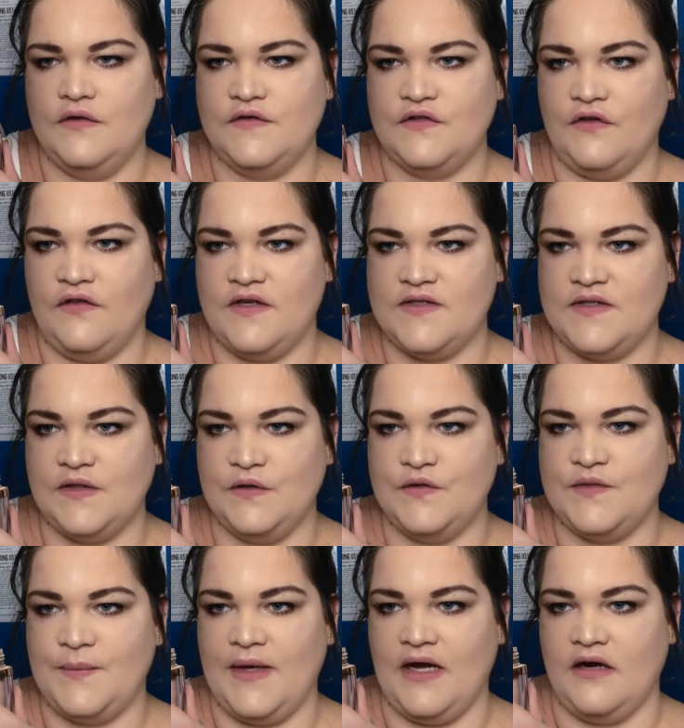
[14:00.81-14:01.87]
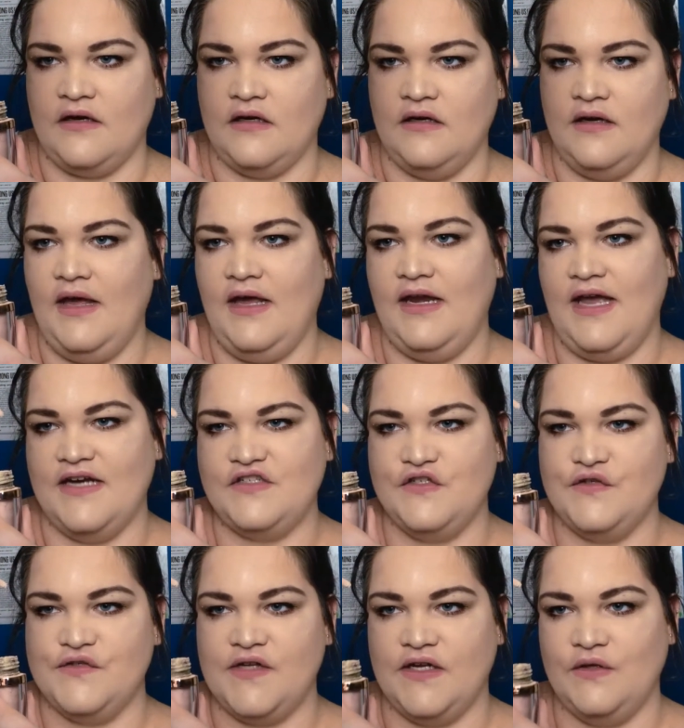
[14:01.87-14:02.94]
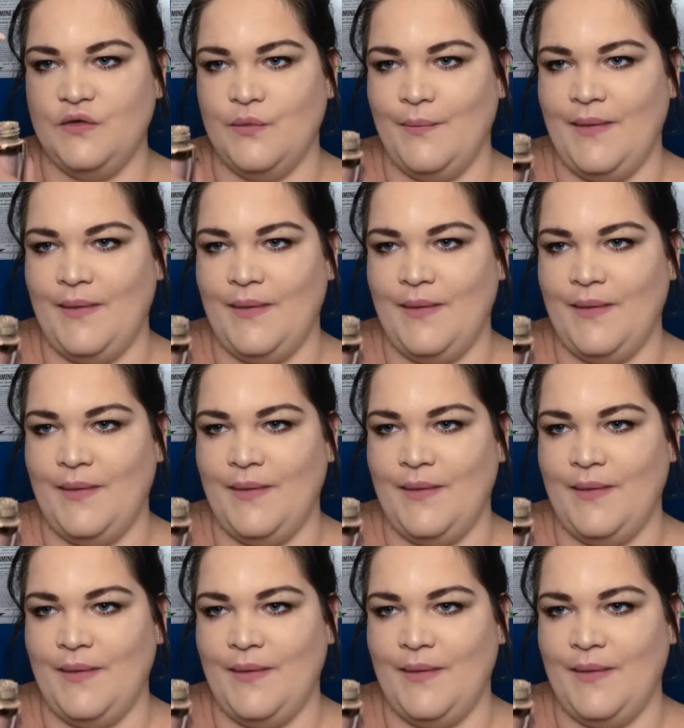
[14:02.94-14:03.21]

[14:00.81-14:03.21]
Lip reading: so there's the loose powder, and it actually looks like a little